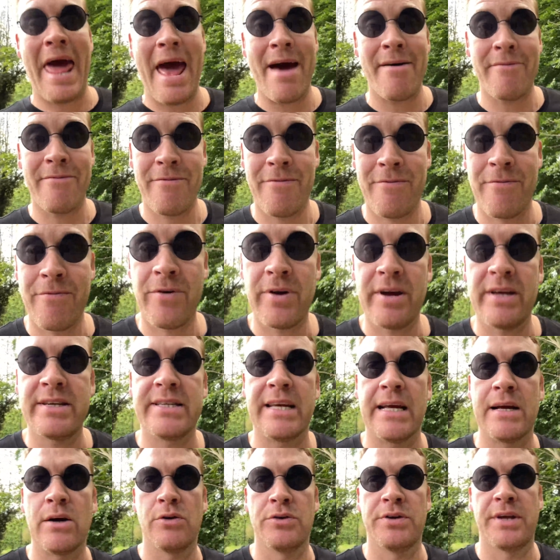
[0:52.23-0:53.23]
every
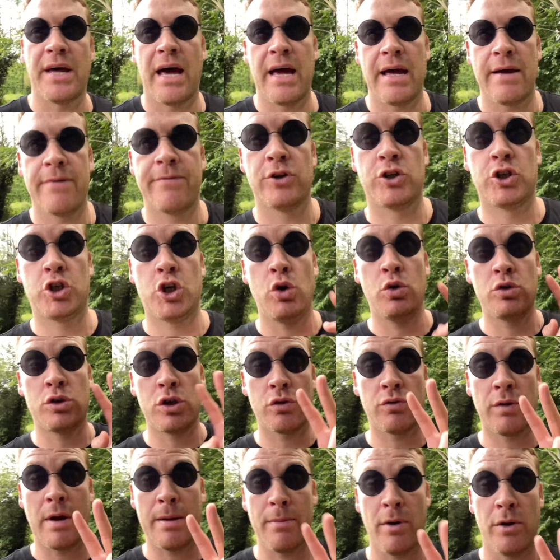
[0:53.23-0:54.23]
single day for 2 to
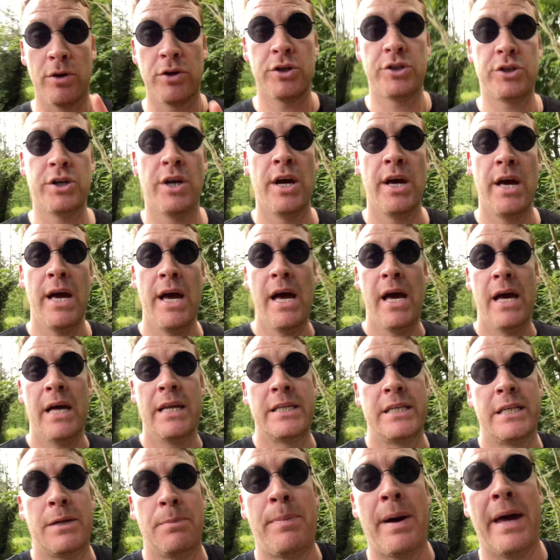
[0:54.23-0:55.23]
3 months,
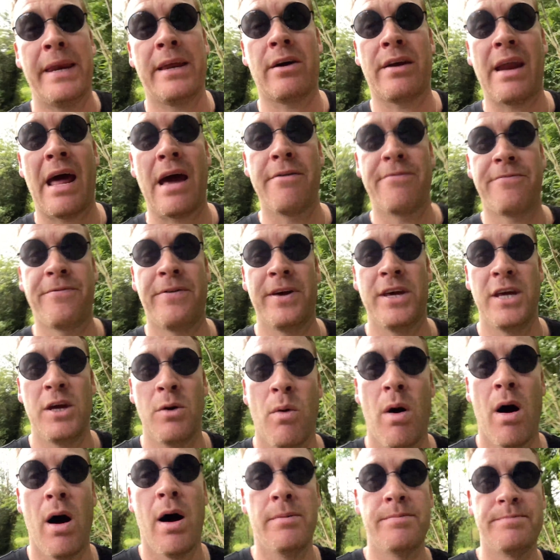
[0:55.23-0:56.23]
depending on how fit you
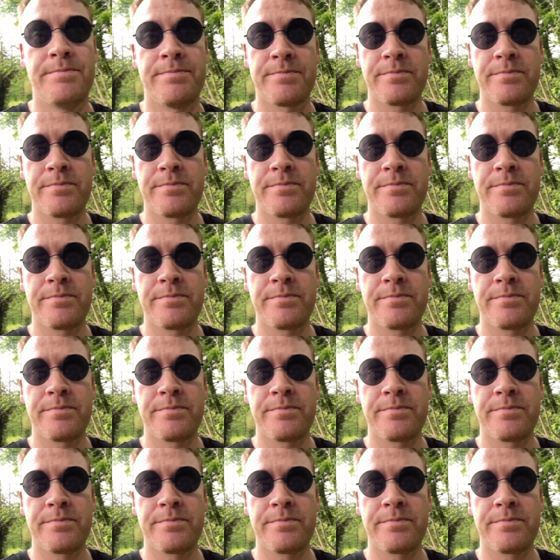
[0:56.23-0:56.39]
are,